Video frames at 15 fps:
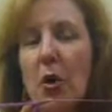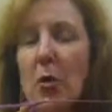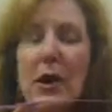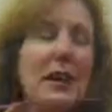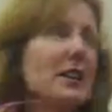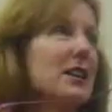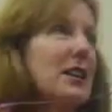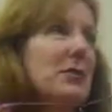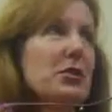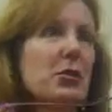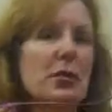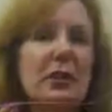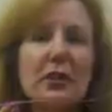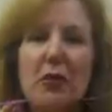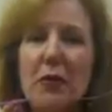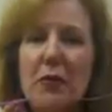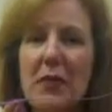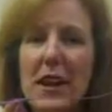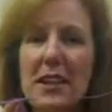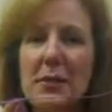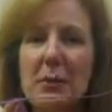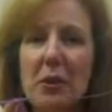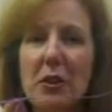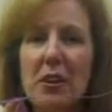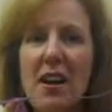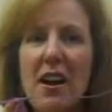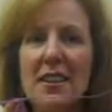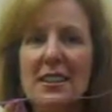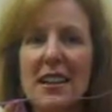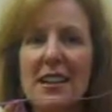We ended up doing a little Facebook
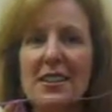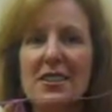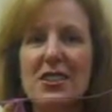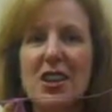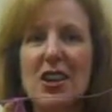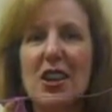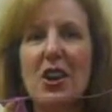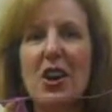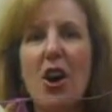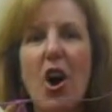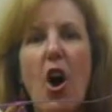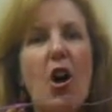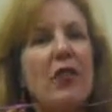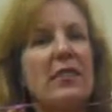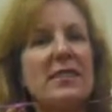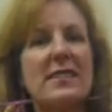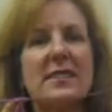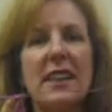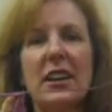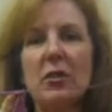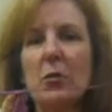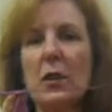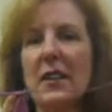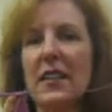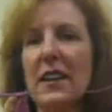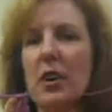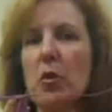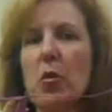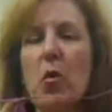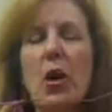contest. All of a sudden,
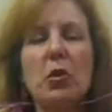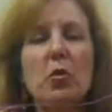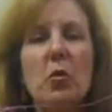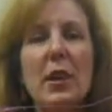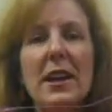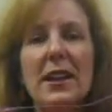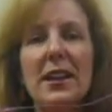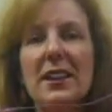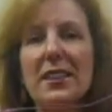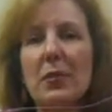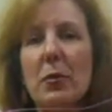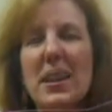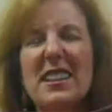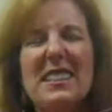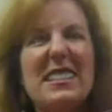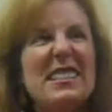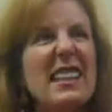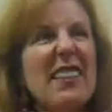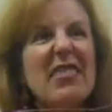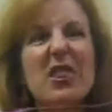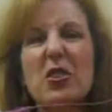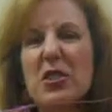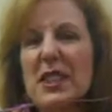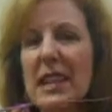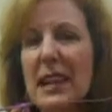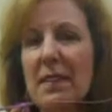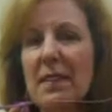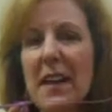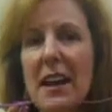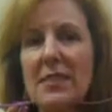within 1 week, we had 7,000 or
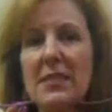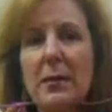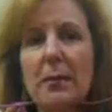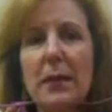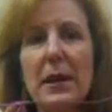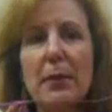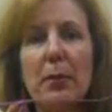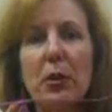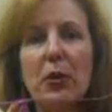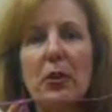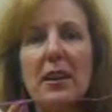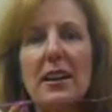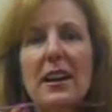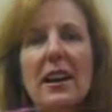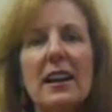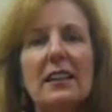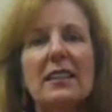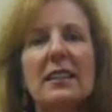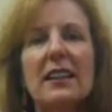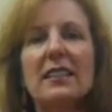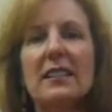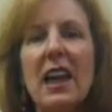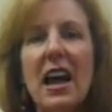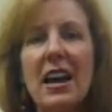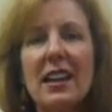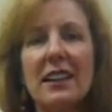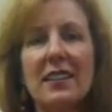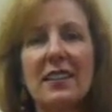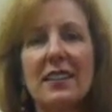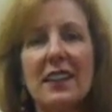10,000 people click like,
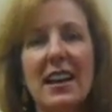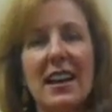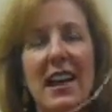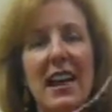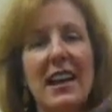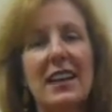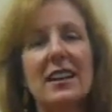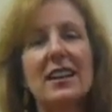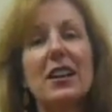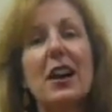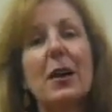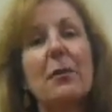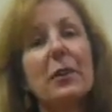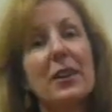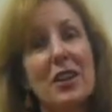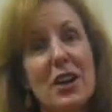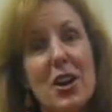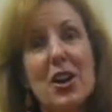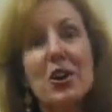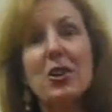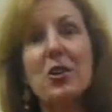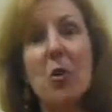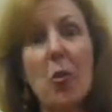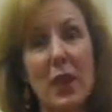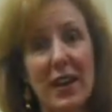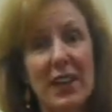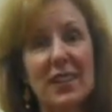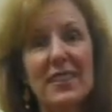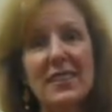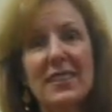and I ended up
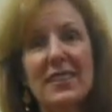going